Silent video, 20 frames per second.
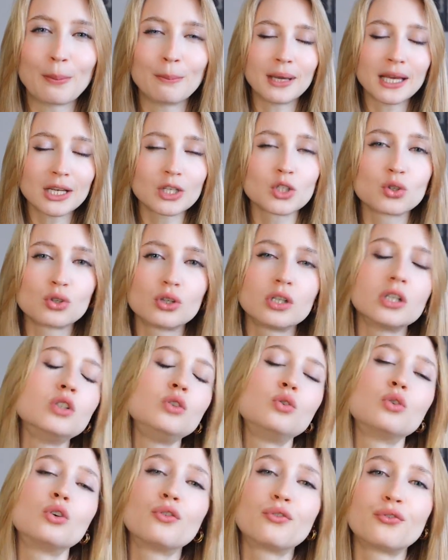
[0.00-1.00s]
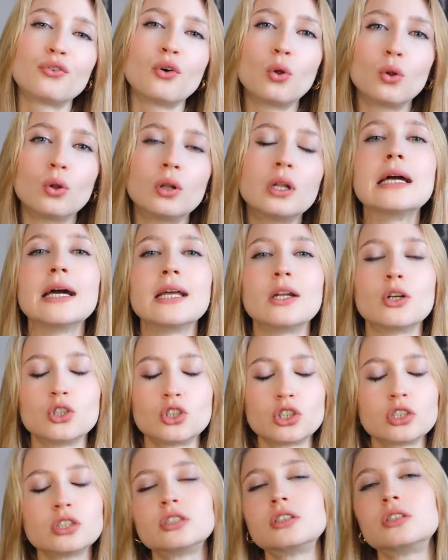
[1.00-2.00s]
make sure you're full and are
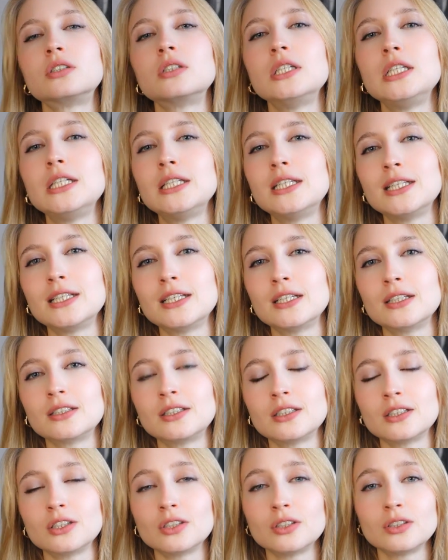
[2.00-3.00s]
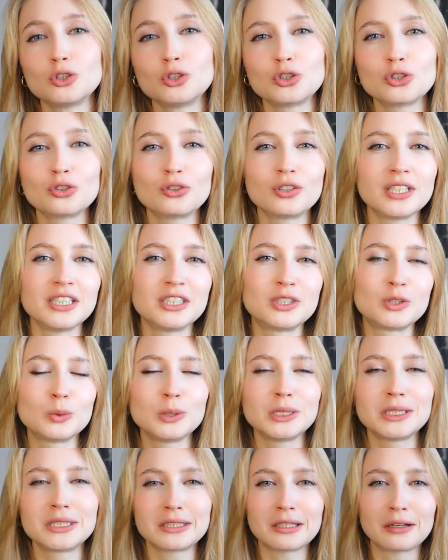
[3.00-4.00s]
just eating the sugary
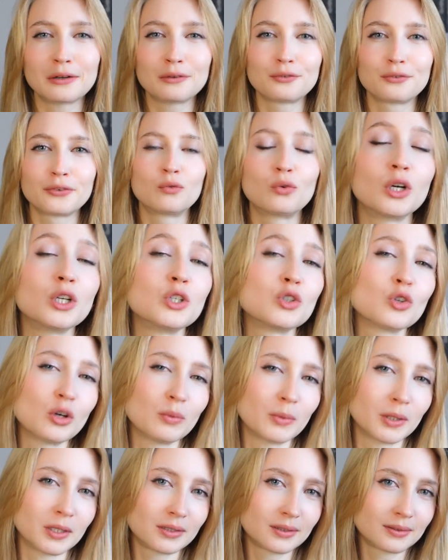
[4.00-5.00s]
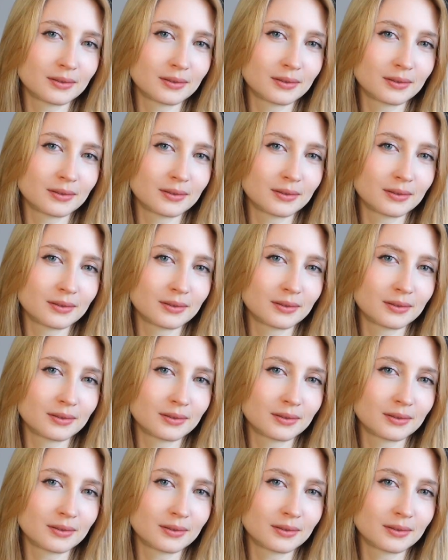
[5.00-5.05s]
sweet stuff for enjoyment.